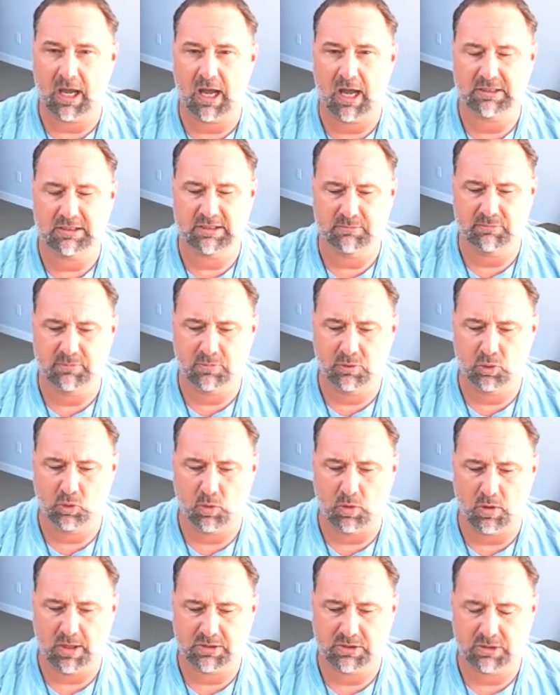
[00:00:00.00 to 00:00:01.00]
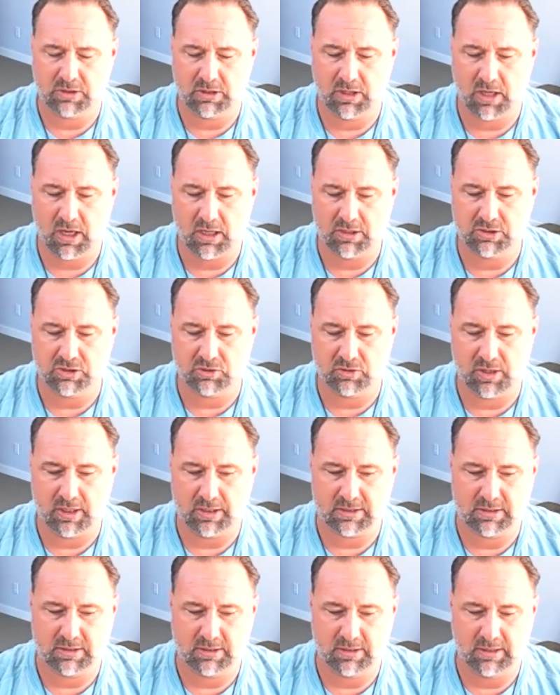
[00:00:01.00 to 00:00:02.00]
quantum
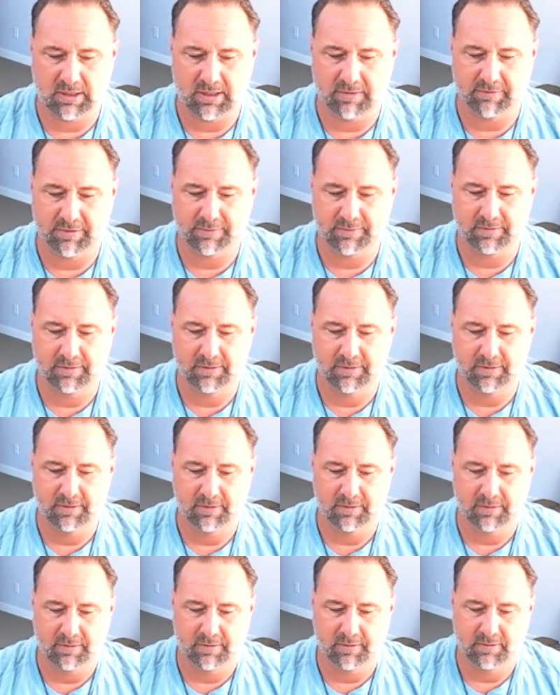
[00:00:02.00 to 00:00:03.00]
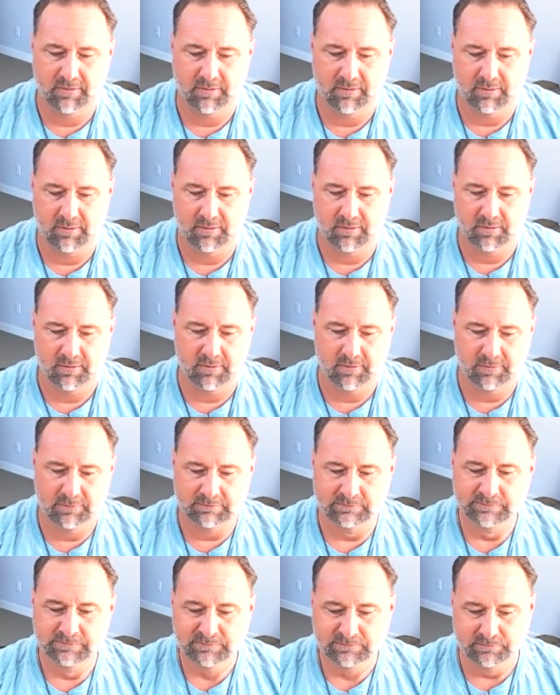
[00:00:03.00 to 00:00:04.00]
construct. Love it.
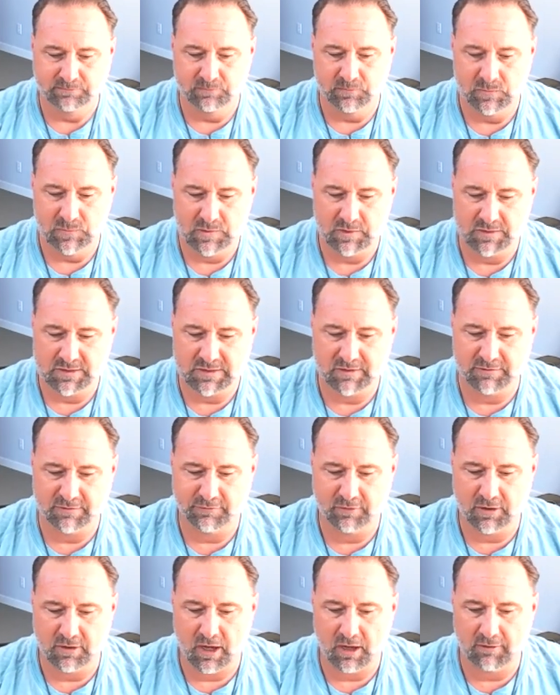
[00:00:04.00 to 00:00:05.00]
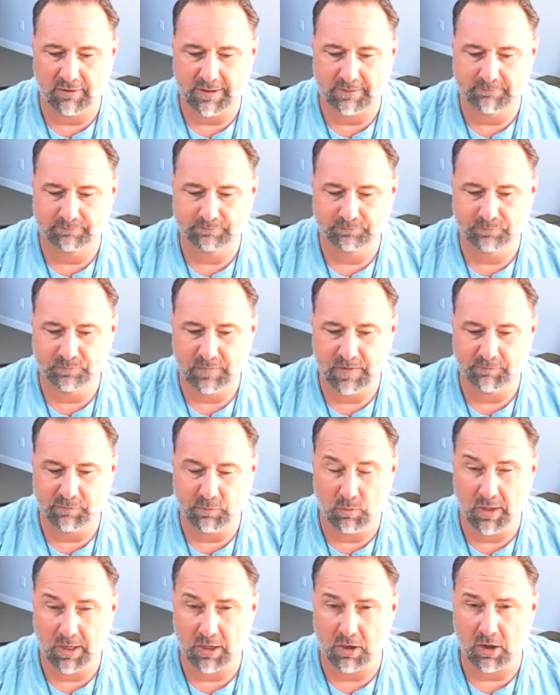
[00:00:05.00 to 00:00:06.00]
This is for Colleen. If you
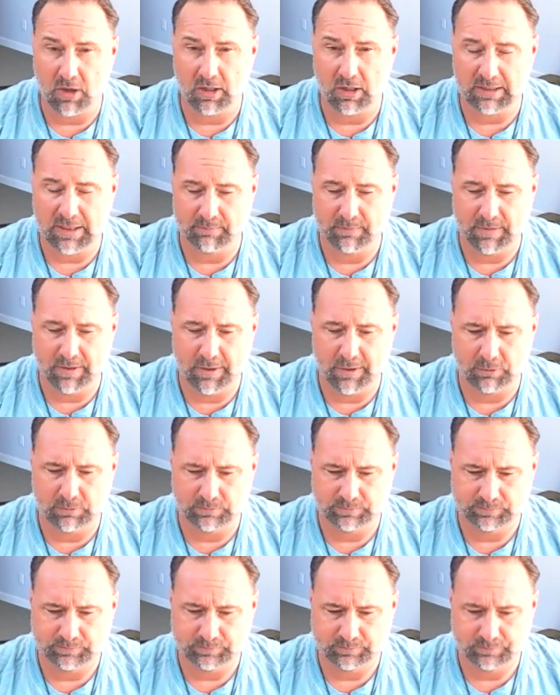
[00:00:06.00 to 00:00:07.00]
want a card, let me know.